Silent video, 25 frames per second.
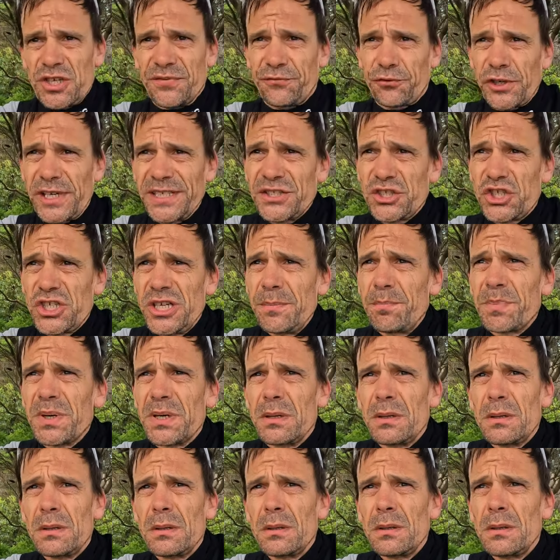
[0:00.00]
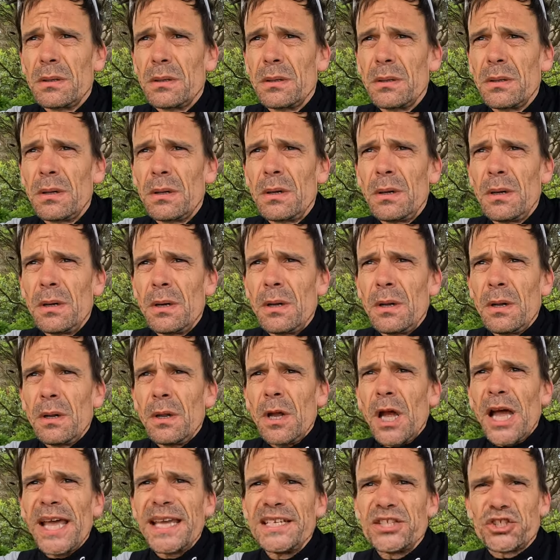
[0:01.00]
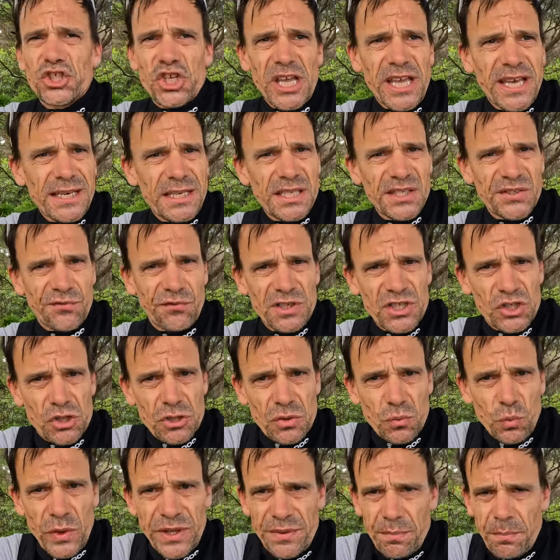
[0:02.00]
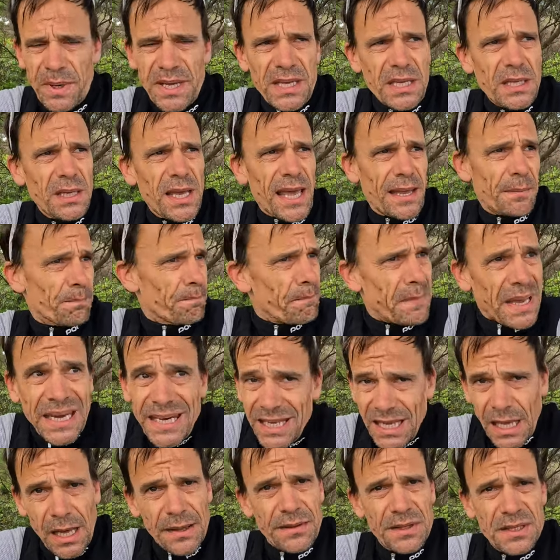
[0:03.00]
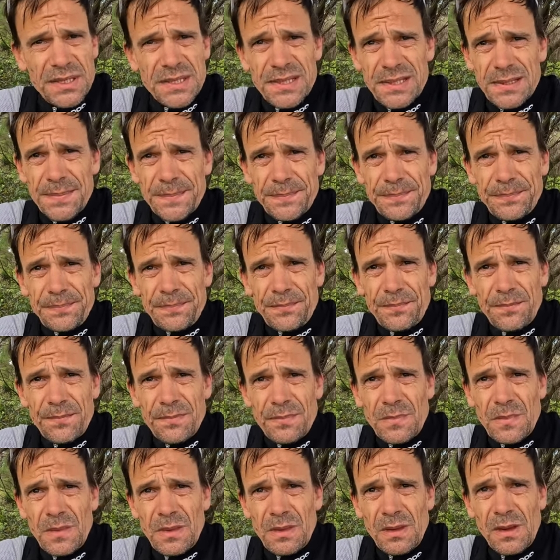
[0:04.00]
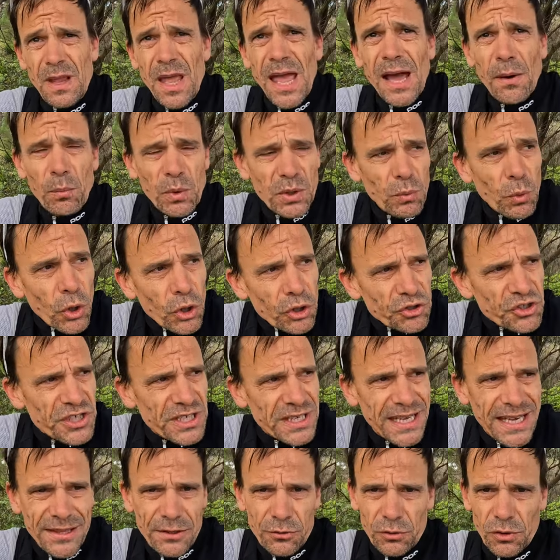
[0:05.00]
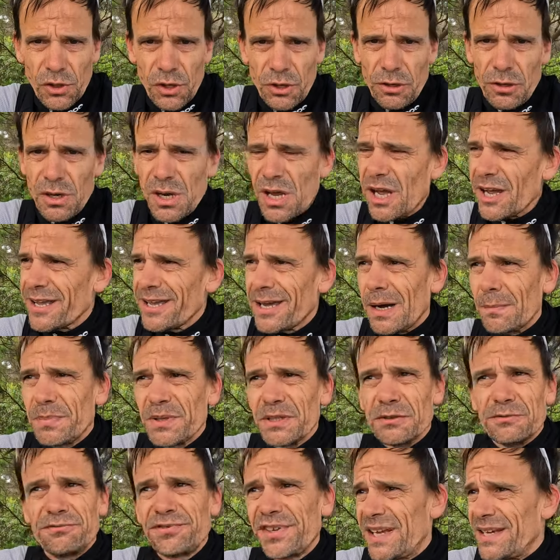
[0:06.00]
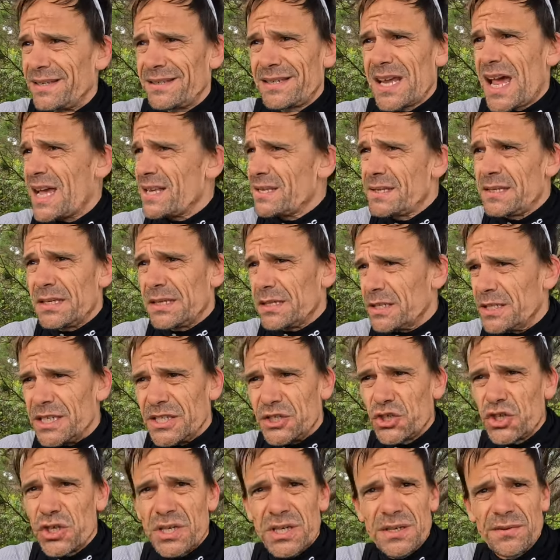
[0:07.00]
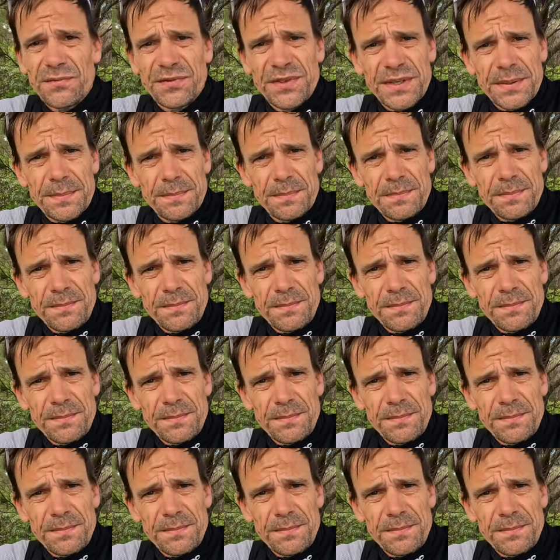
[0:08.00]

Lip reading: a friendship. He shared his vision with me and many others, and we worked together on a couple of fantastic initiatives.